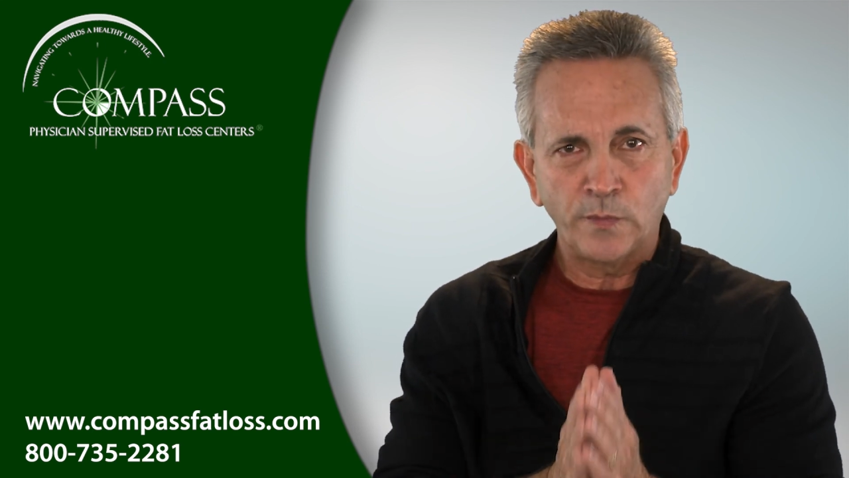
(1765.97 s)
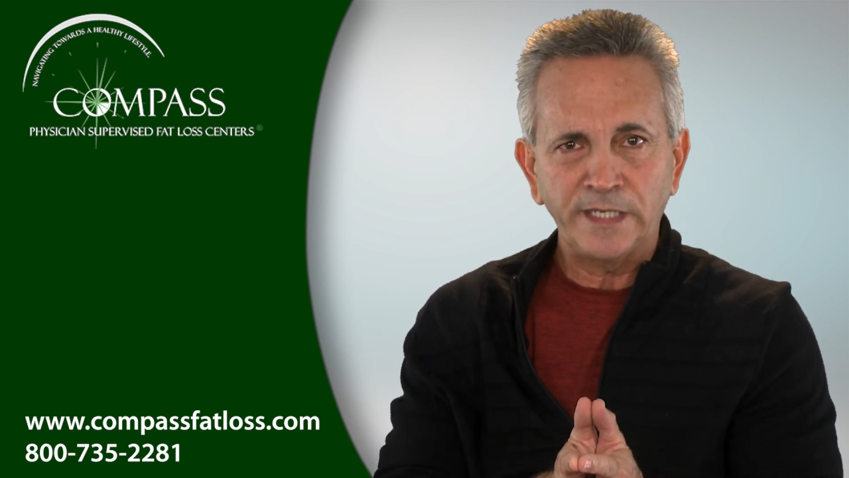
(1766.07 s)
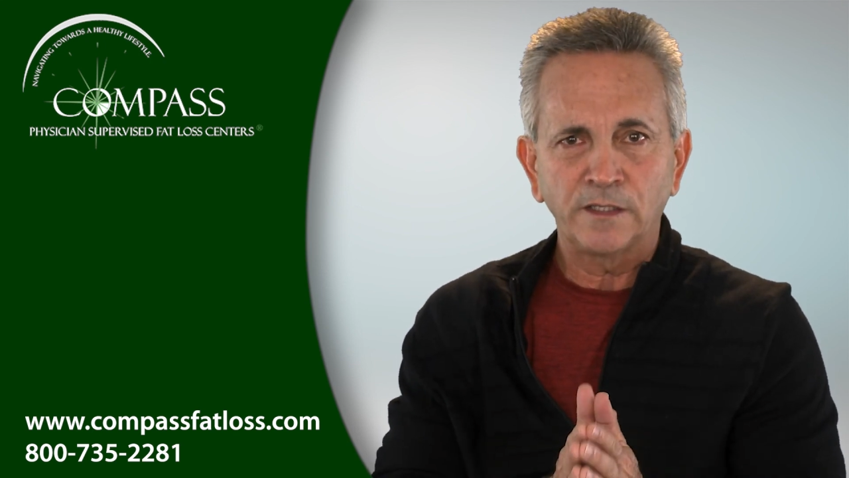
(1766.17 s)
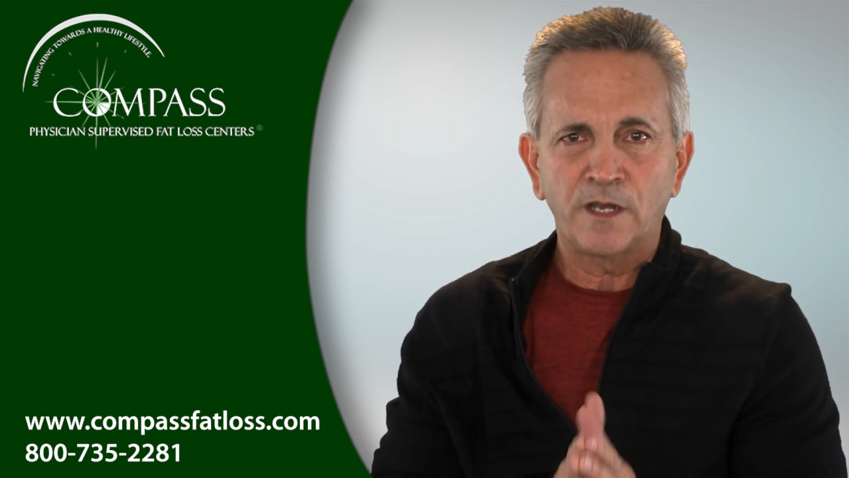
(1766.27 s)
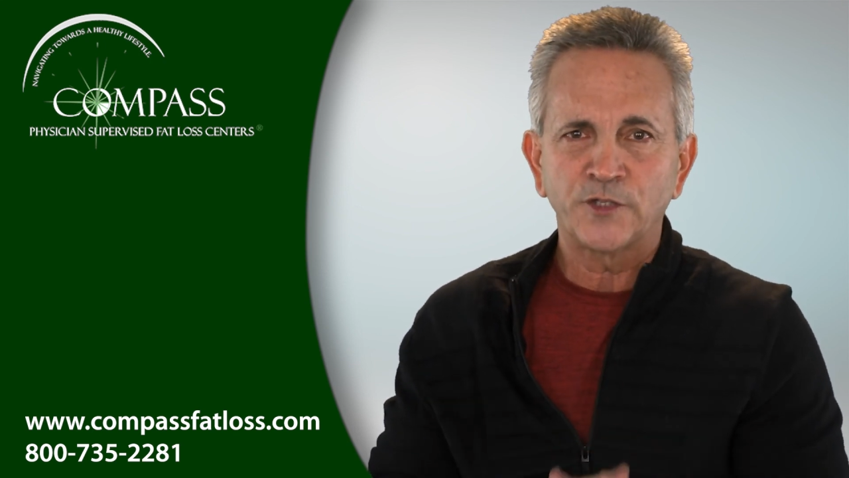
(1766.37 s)

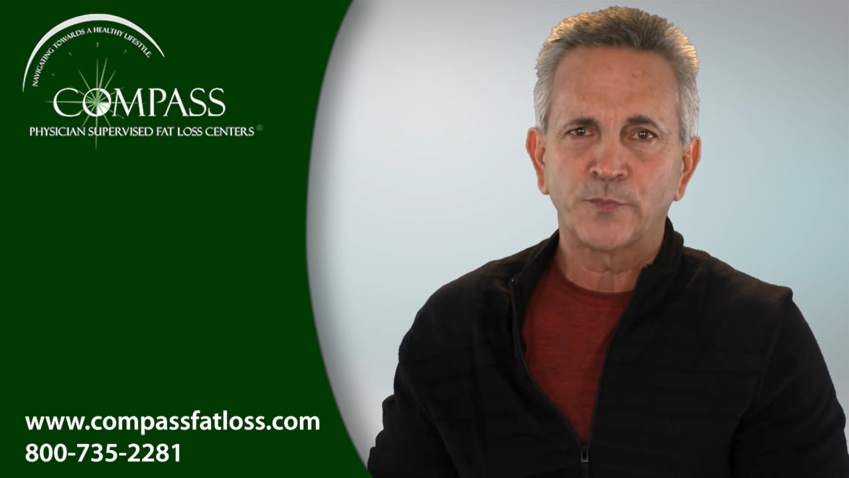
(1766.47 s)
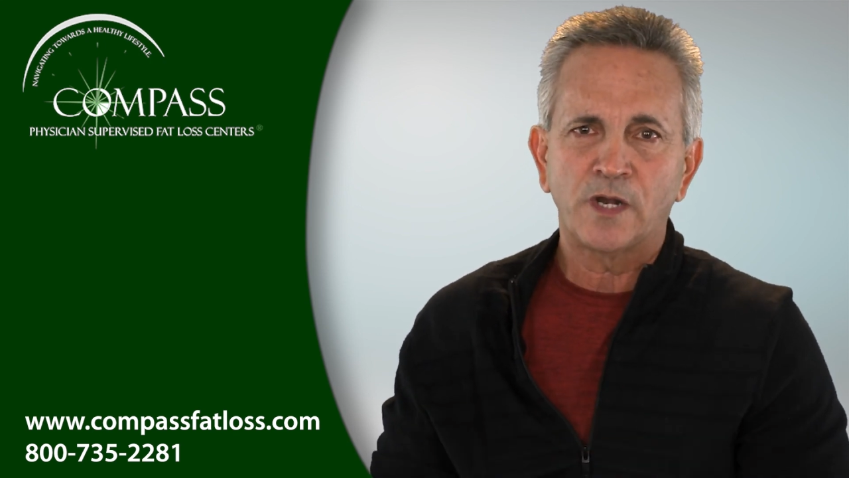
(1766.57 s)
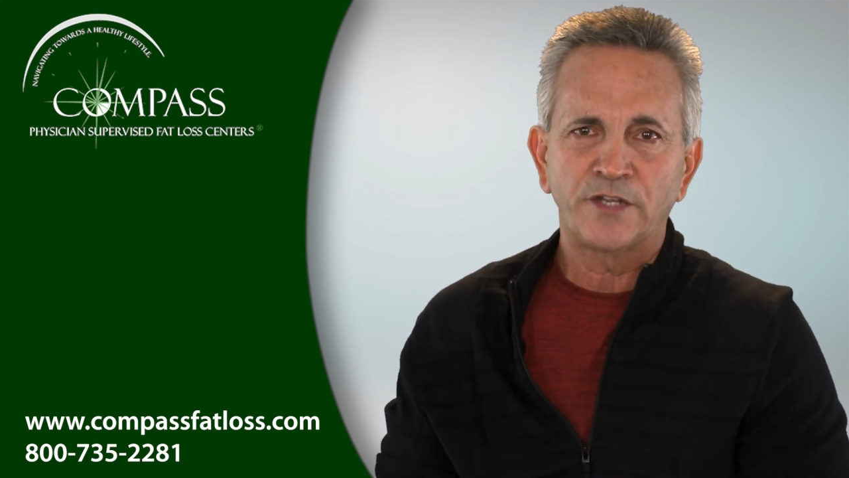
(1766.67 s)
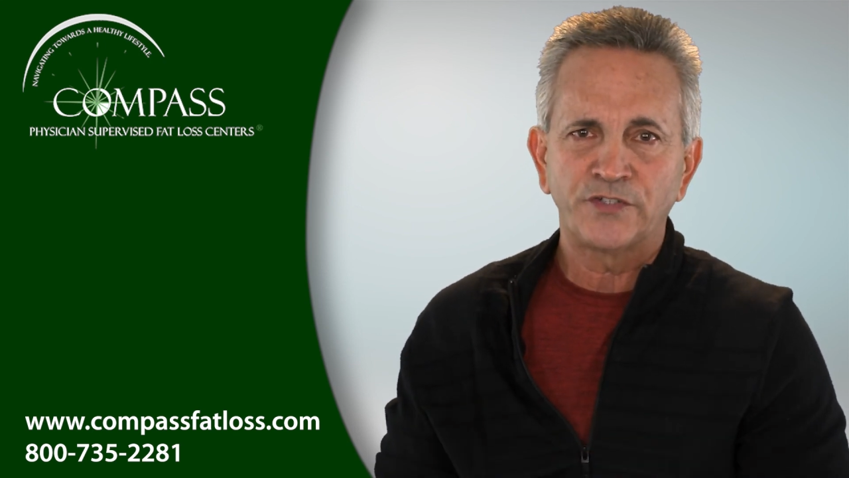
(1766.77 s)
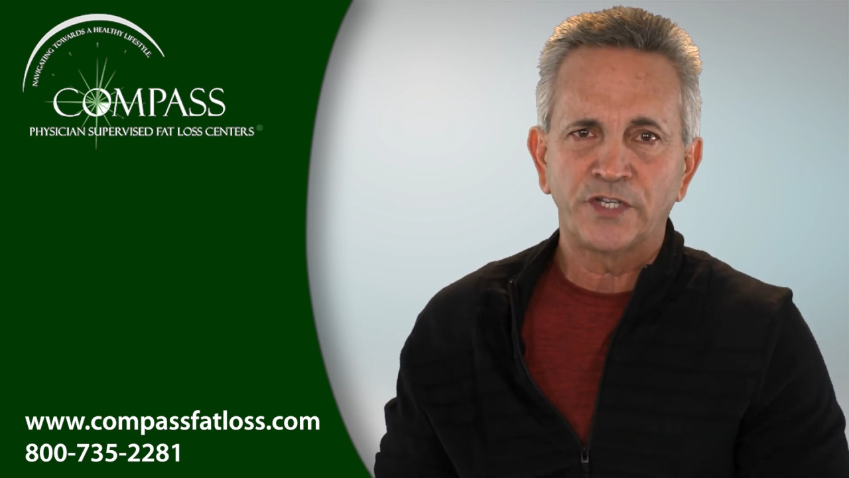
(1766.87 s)
weight loss
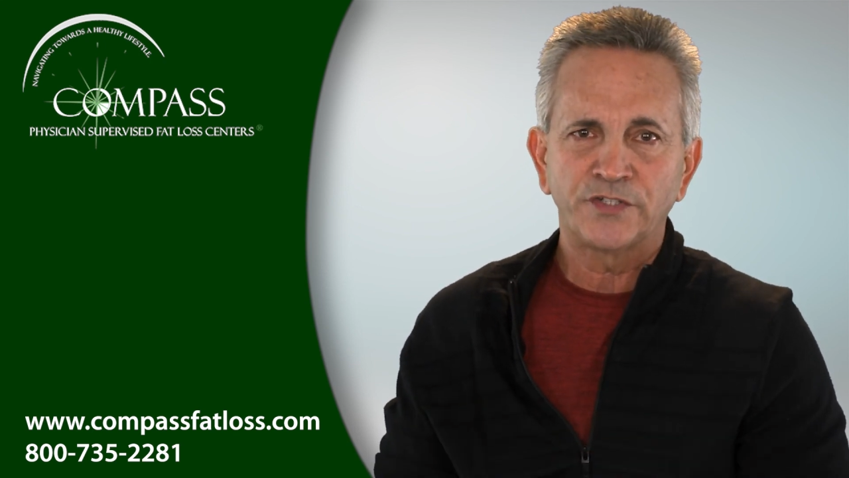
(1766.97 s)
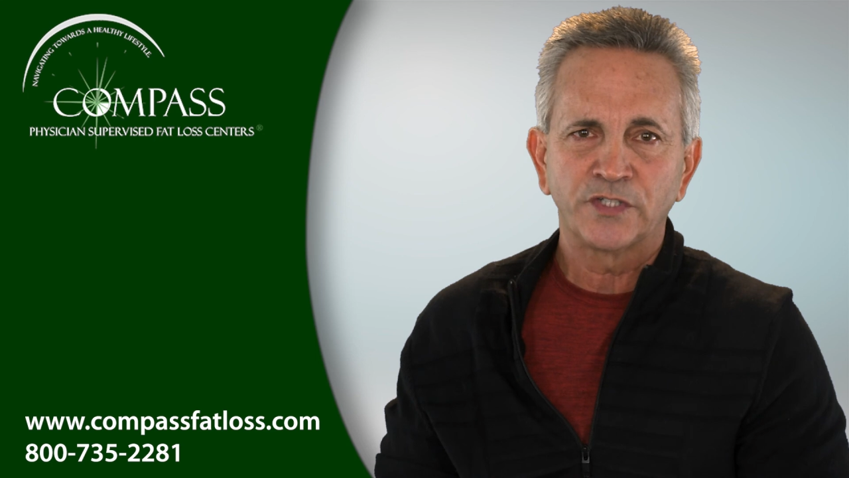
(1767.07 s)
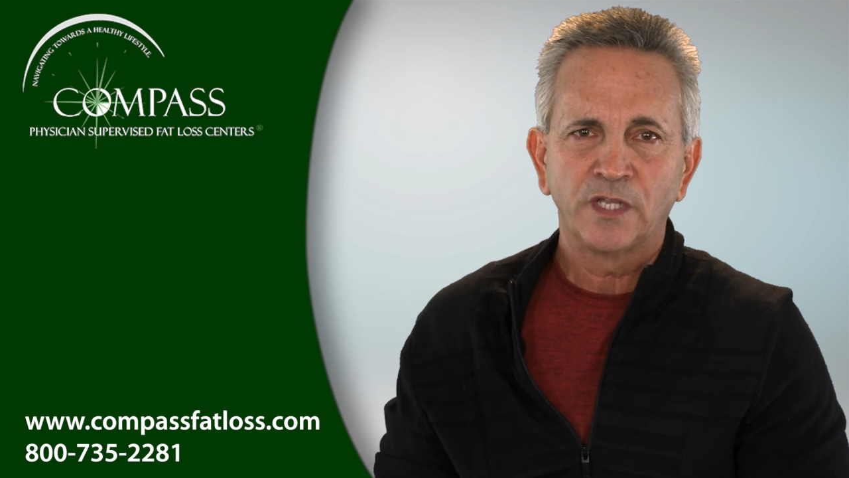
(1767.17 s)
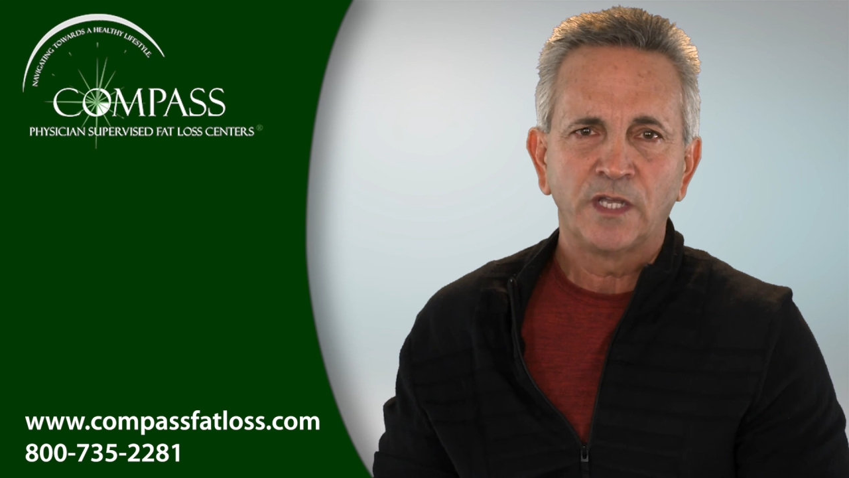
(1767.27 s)
process